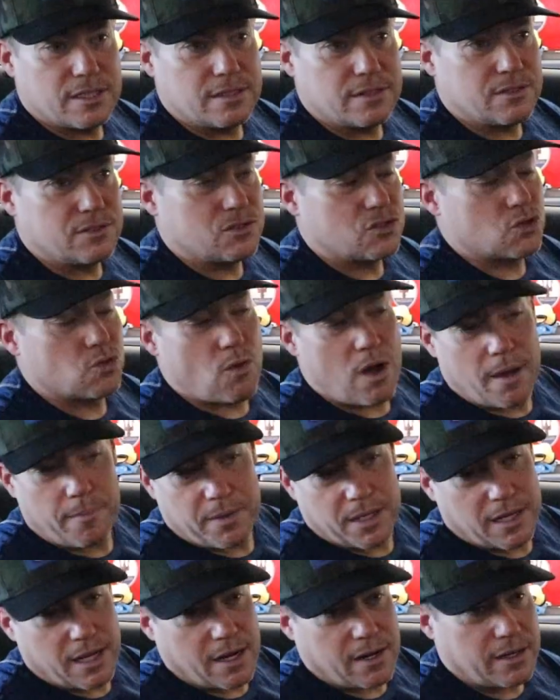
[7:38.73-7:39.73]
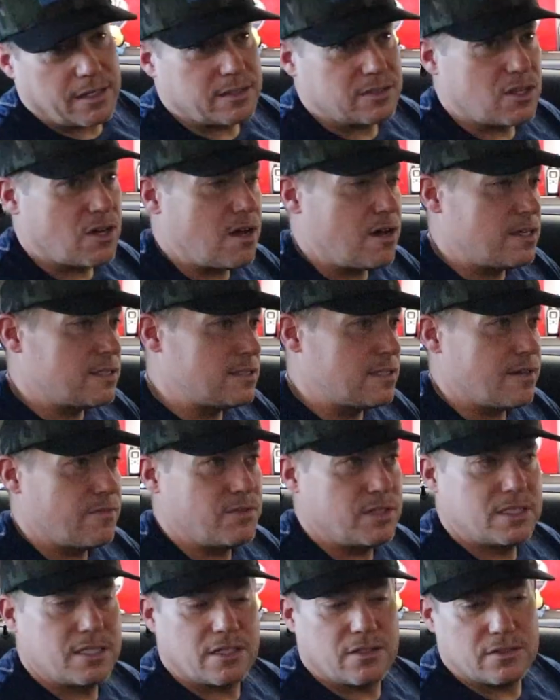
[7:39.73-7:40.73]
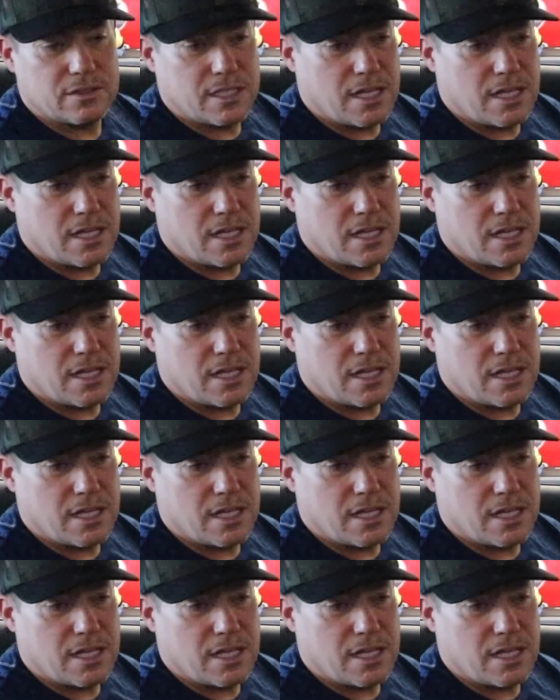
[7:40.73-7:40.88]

in swapping out exhausts every single